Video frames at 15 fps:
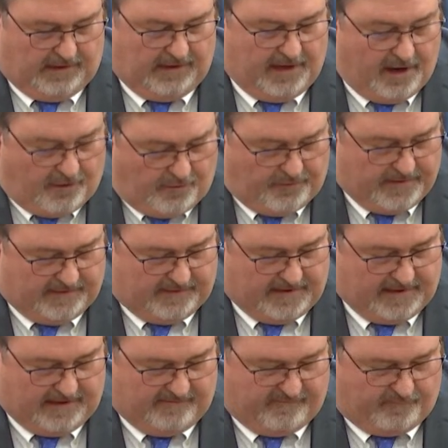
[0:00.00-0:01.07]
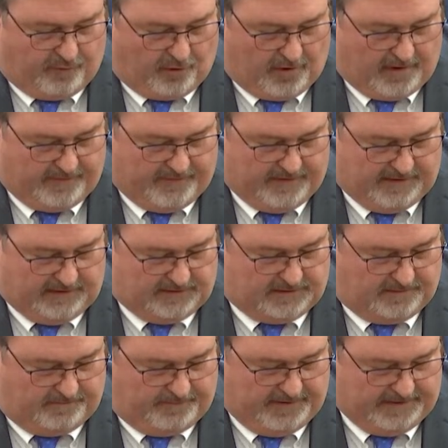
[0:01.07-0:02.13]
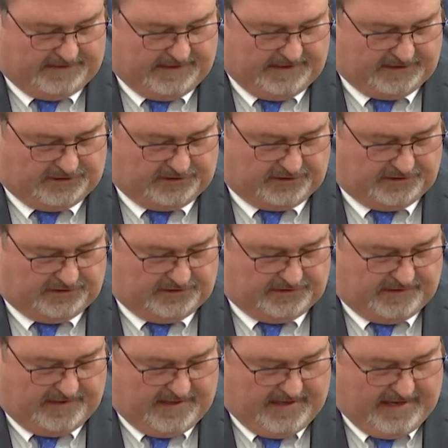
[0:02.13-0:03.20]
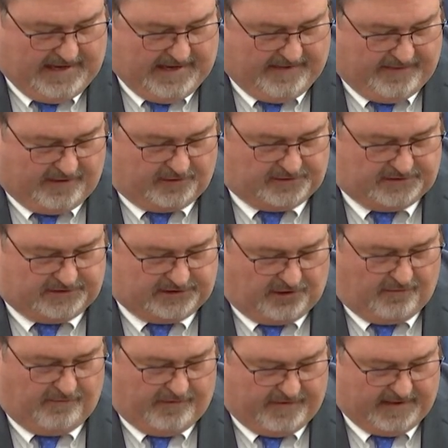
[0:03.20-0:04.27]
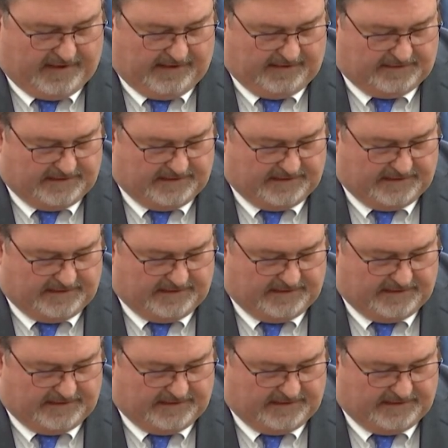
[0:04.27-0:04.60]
know that they brought these petitions, and there's certain things